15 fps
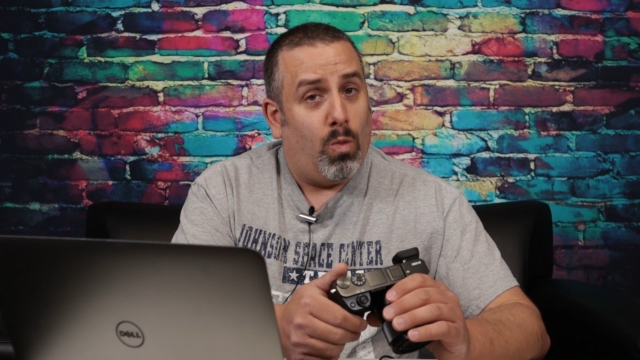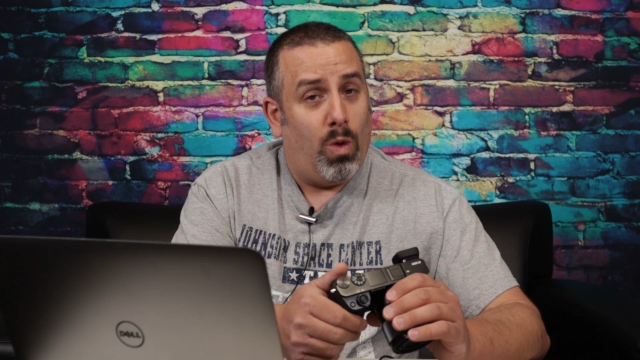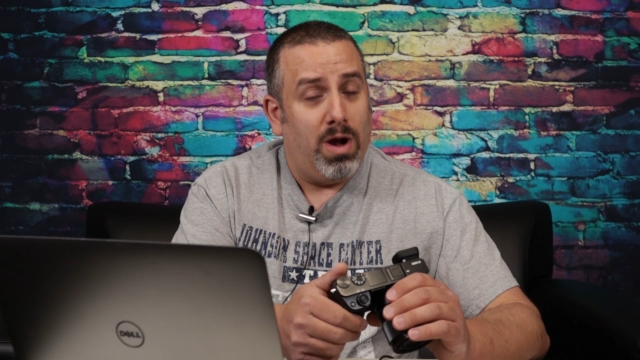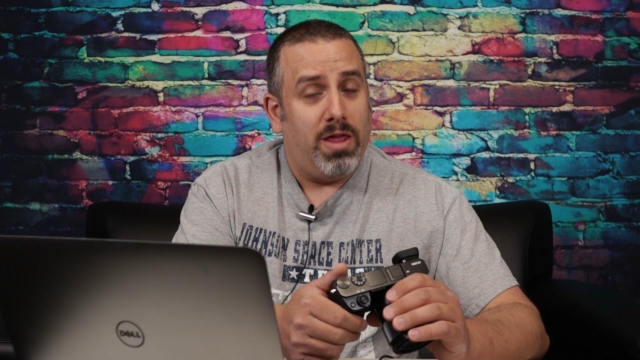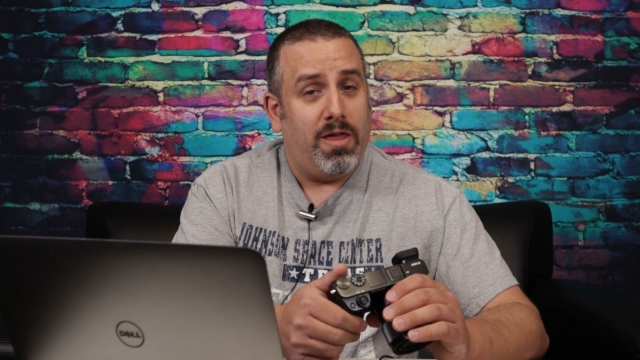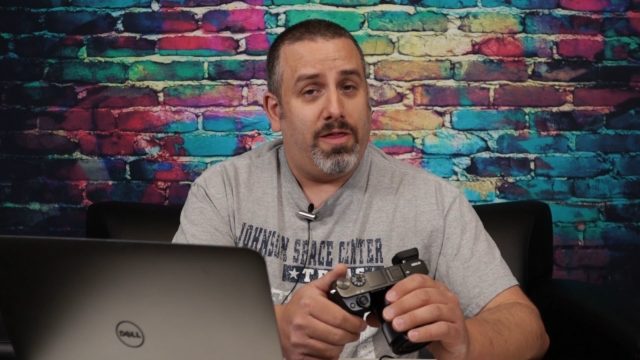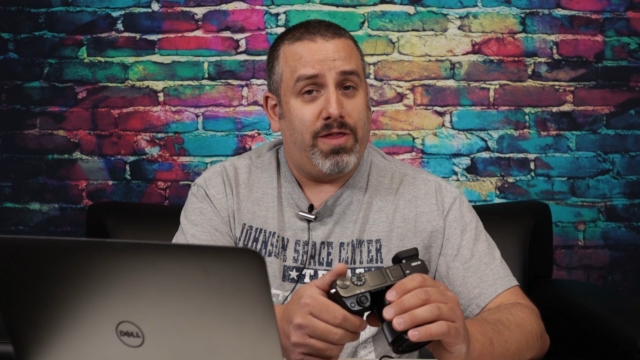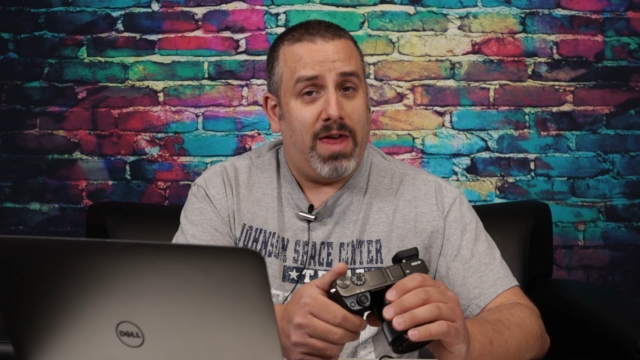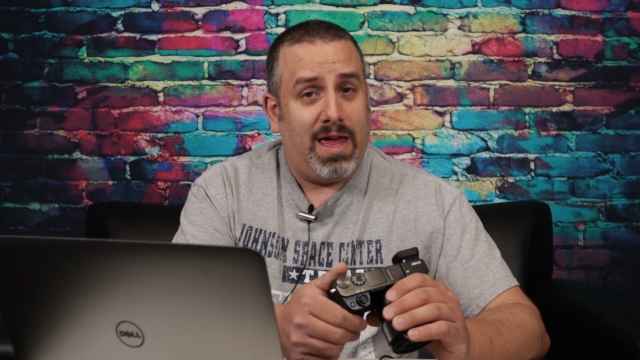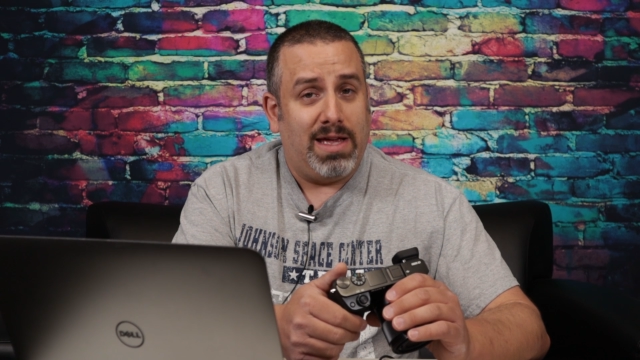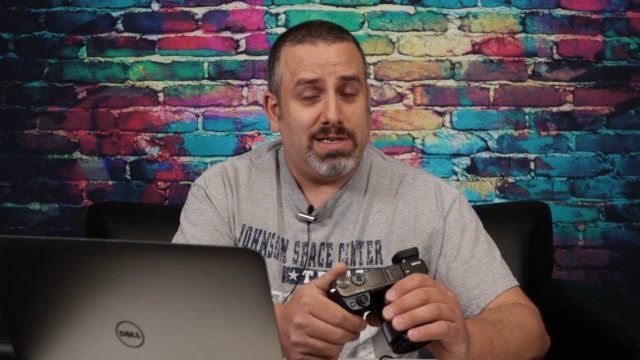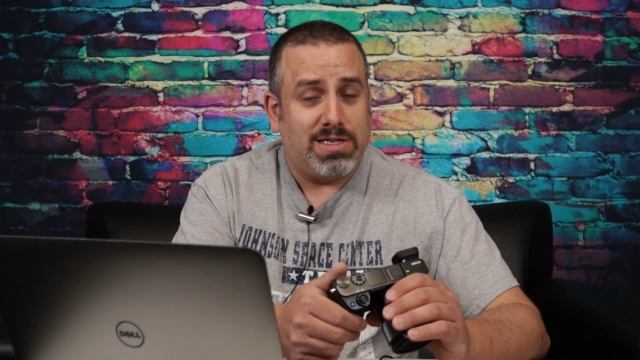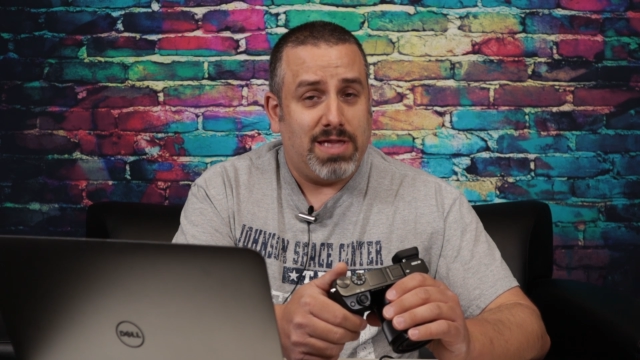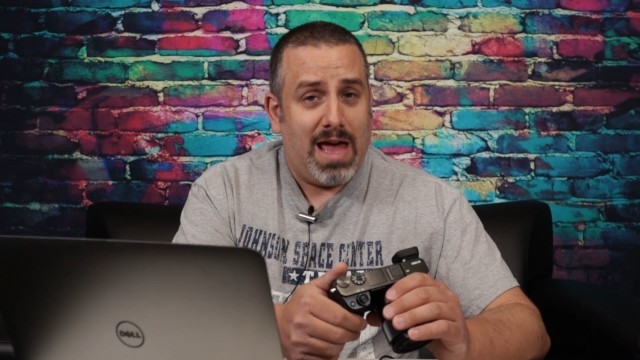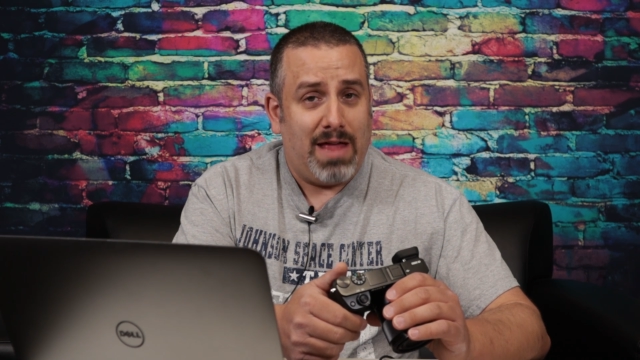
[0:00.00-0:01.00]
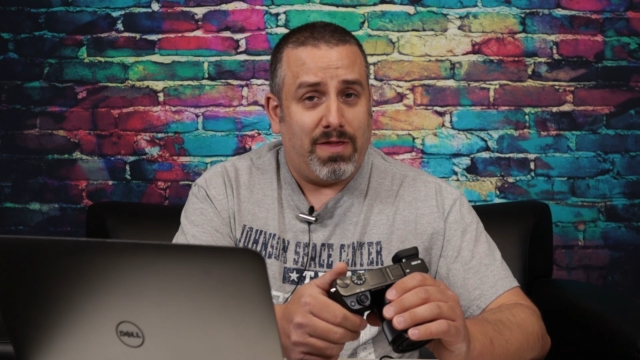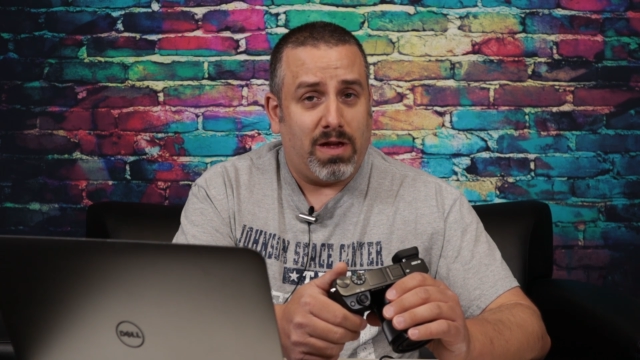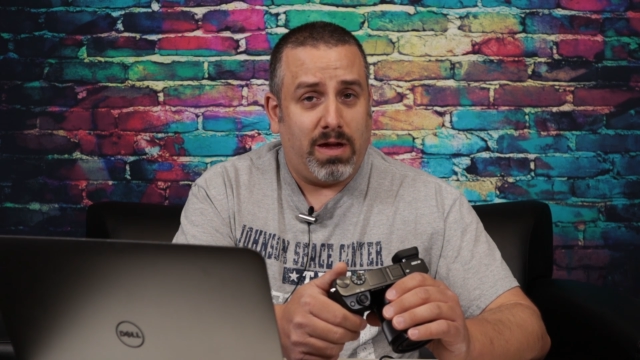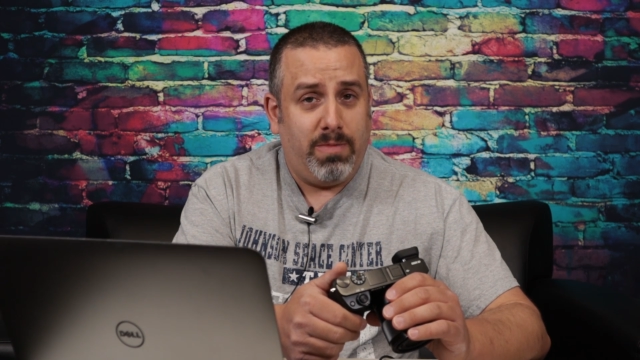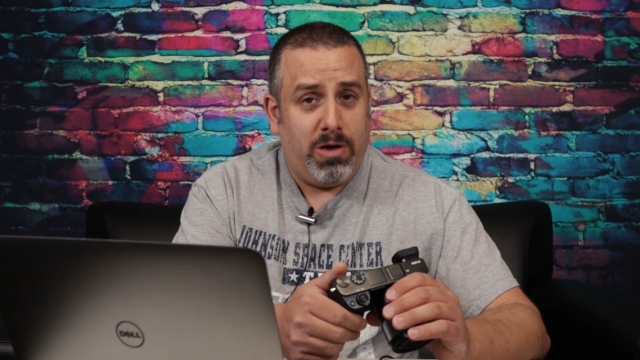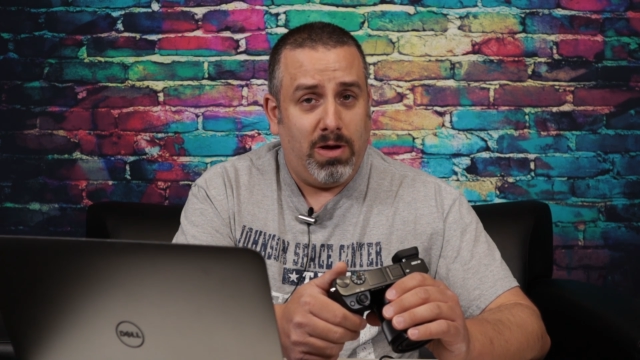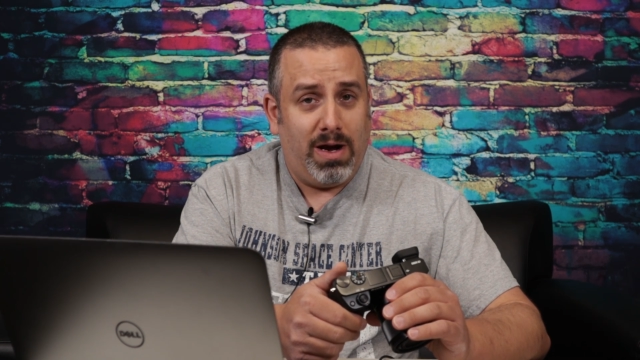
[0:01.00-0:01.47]
One of the things that
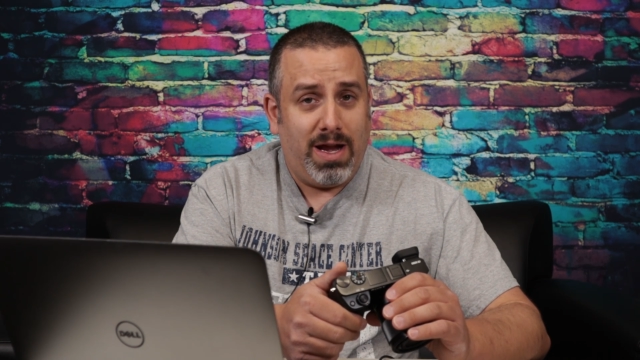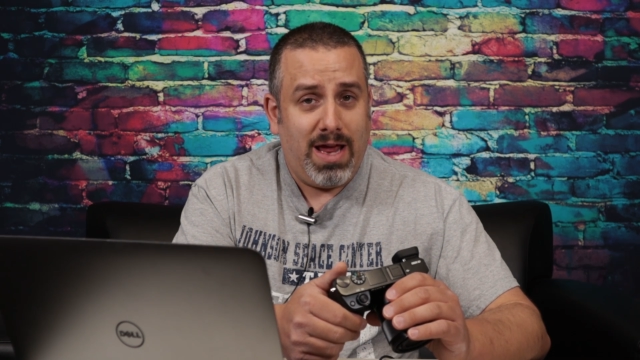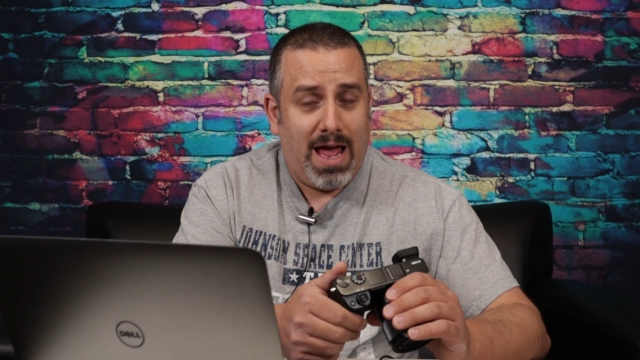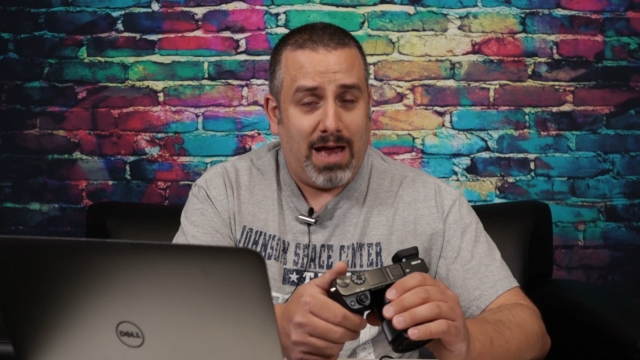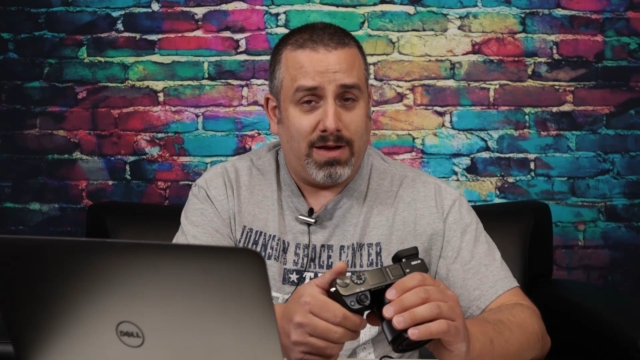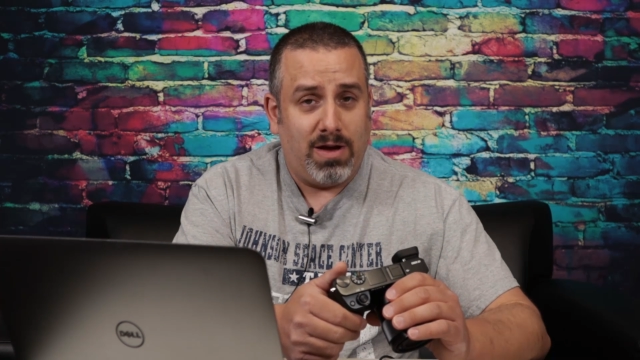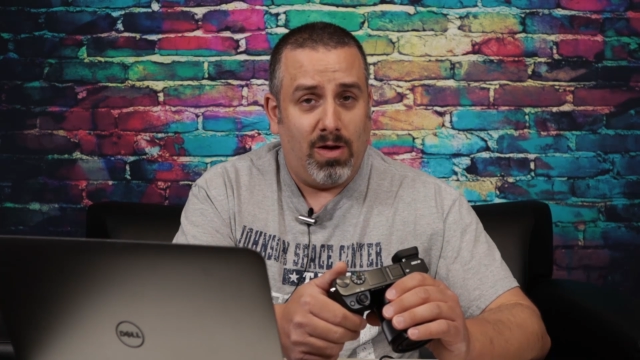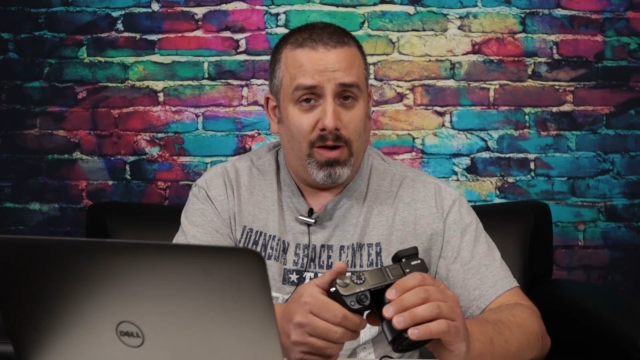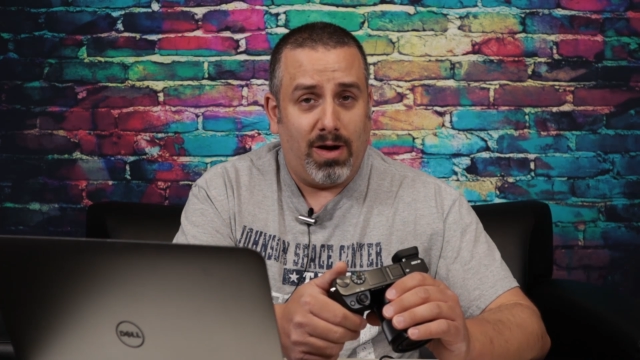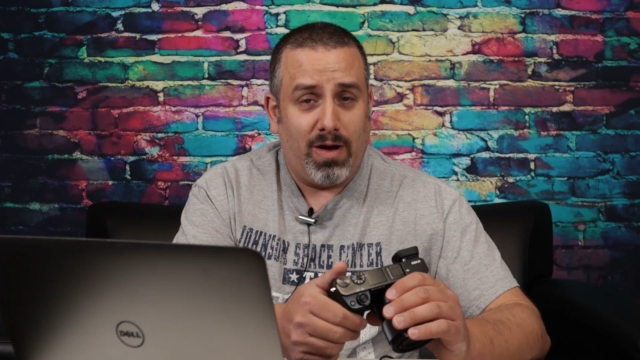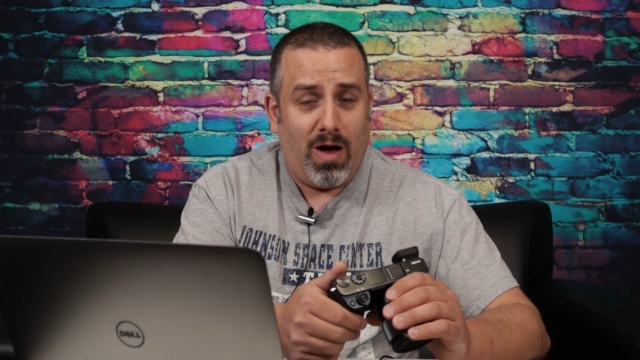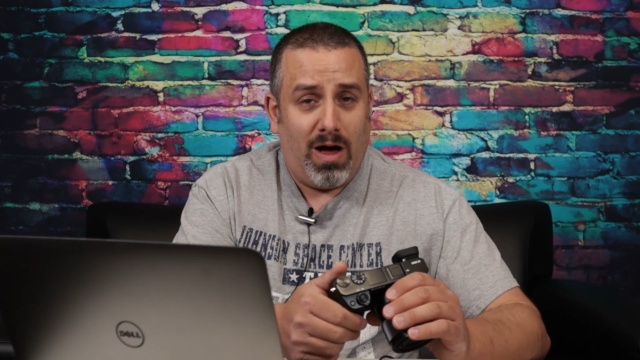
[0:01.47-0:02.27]
the community had noted